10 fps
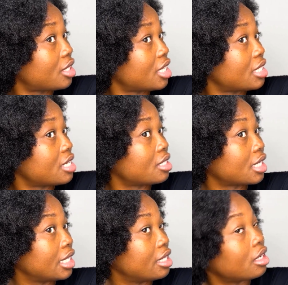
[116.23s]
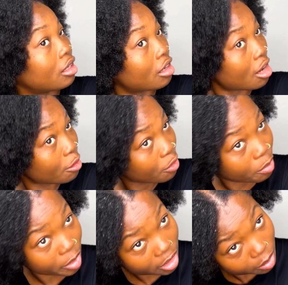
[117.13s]
this is clean enough
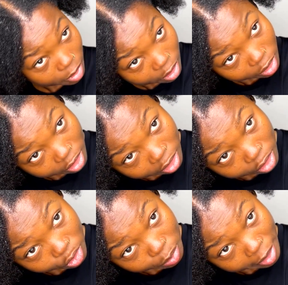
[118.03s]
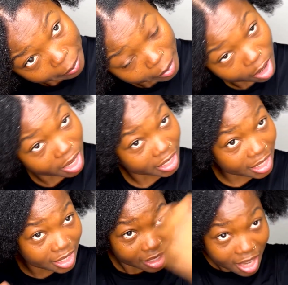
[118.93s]
because I'm still gonna do my
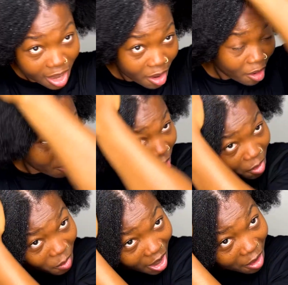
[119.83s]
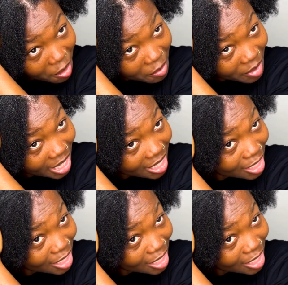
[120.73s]
parts. Oh wow, I'm getting